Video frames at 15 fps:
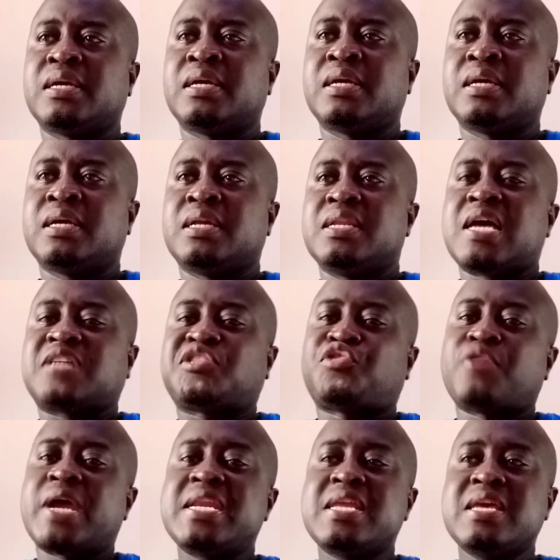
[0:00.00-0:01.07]
They are
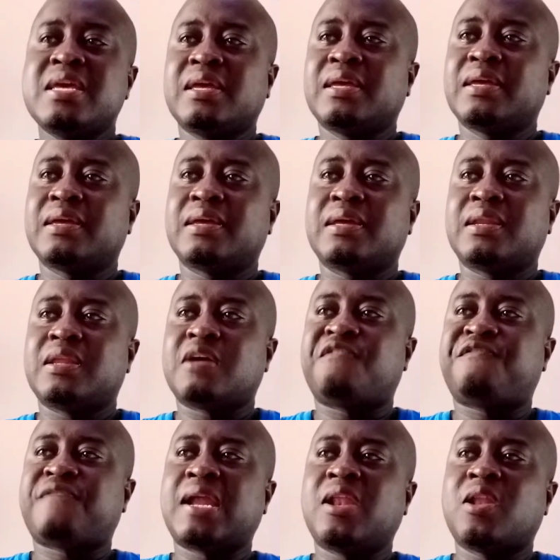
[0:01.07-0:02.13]
trendy, they are
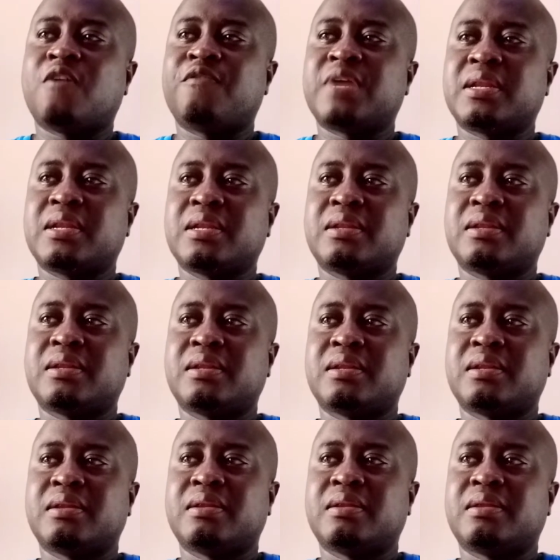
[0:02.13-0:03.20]
fun-loving,
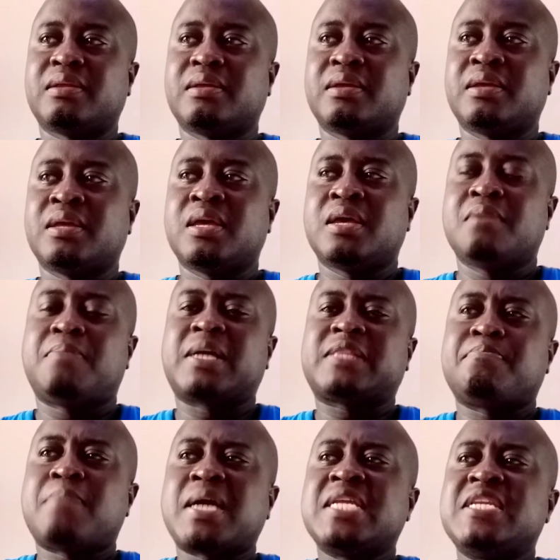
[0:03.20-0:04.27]
but
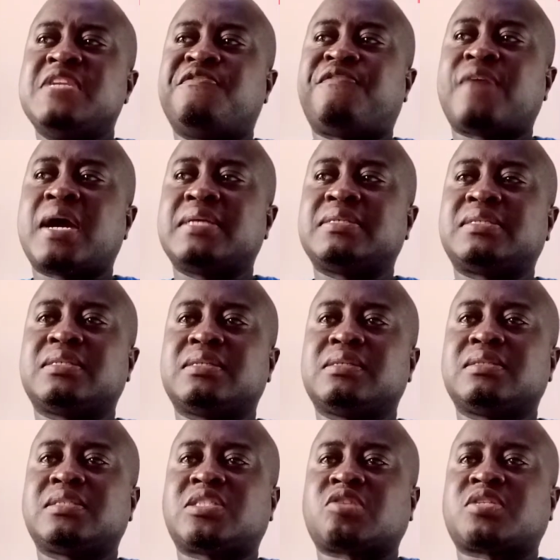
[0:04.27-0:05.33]
money defines
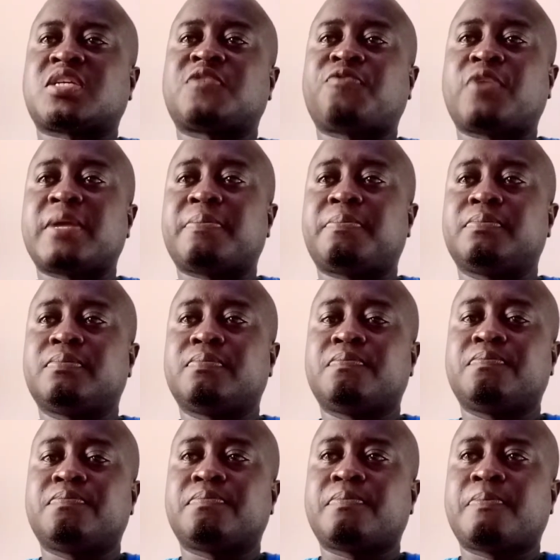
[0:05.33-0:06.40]
success for them.
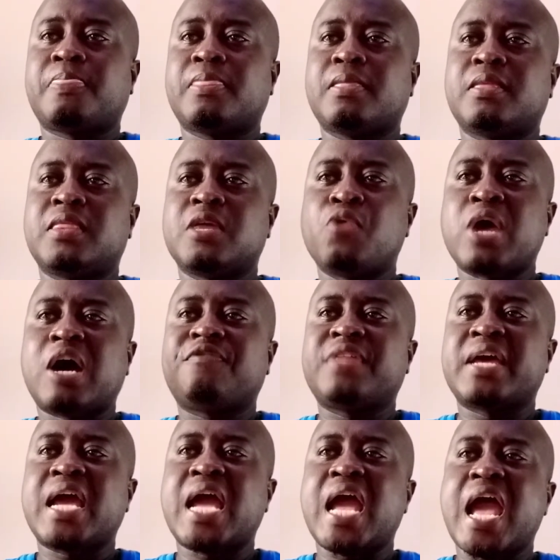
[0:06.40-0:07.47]
Then we have the
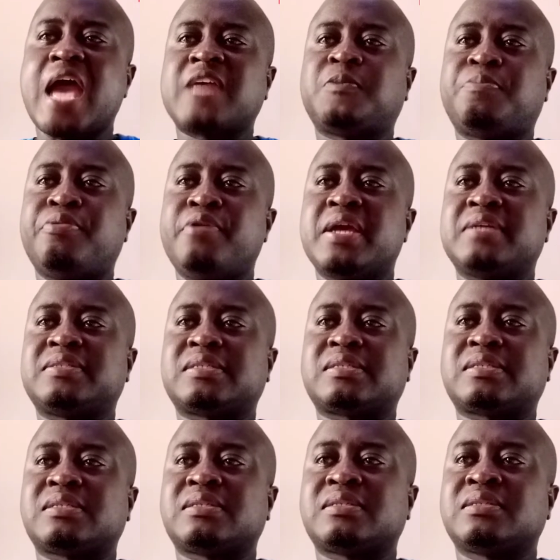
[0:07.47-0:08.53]
experiences.
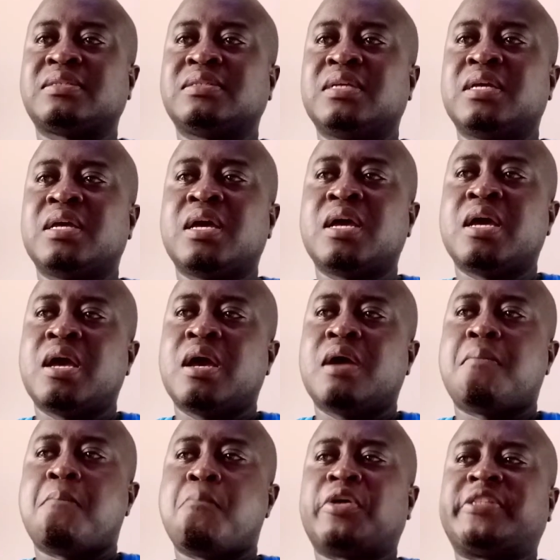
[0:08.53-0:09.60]

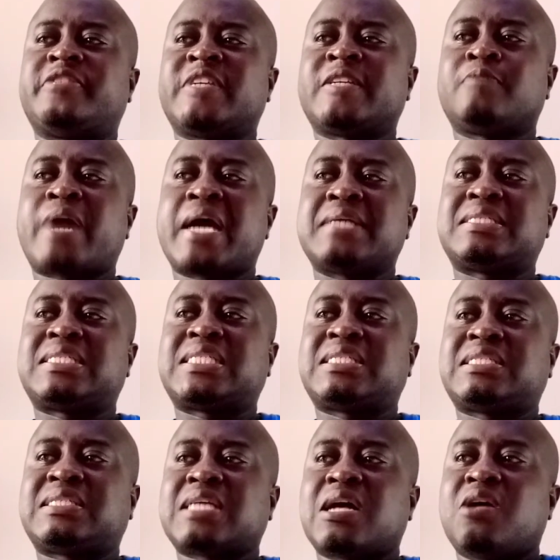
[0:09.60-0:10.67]
Motivated by
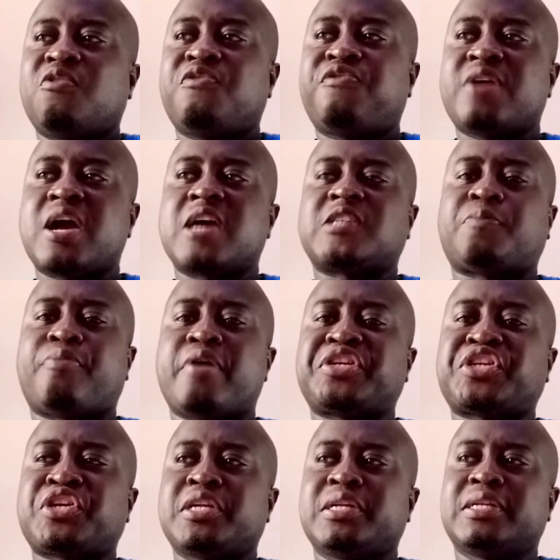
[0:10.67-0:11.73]
self-expression,